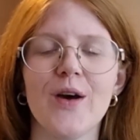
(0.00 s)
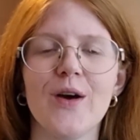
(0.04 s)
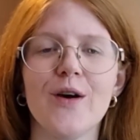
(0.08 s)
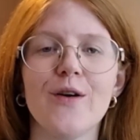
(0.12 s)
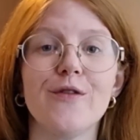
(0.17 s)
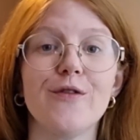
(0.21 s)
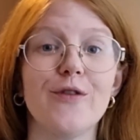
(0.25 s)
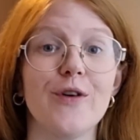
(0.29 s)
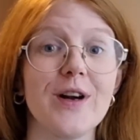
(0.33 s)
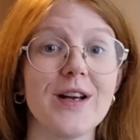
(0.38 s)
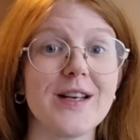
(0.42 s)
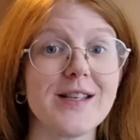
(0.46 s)

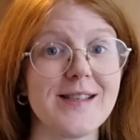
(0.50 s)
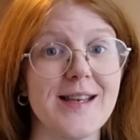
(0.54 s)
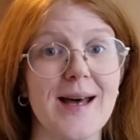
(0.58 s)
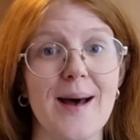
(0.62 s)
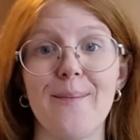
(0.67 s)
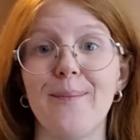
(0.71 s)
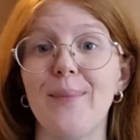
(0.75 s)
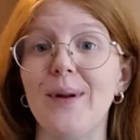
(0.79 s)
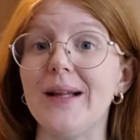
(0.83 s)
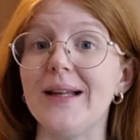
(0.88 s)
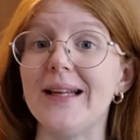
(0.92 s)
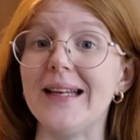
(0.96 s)
For
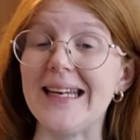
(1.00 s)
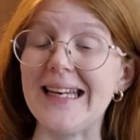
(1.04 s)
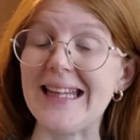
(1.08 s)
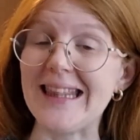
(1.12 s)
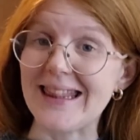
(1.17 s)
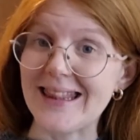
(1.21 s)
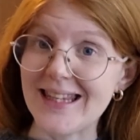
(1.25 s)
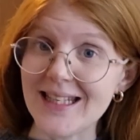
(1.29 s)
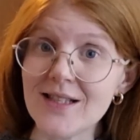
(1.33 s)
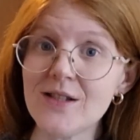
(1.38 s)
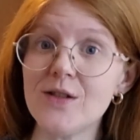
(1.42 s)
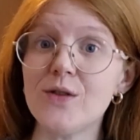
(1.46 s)
example,
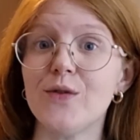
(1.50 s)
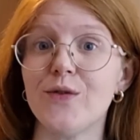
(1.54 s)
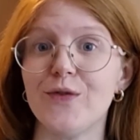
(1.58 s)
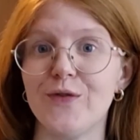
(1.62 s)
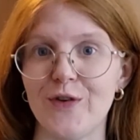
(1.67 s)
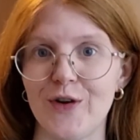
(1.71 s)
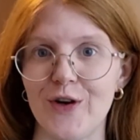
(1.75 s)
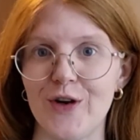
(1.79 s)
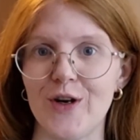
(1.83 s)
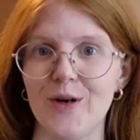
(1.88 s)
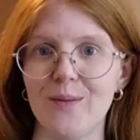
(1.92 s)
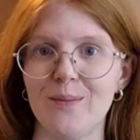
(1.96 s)
in this
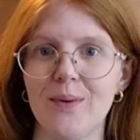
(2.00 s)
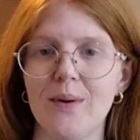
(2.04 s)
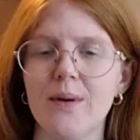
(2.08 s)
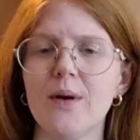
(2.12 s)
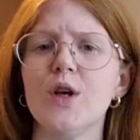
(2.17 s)
verb,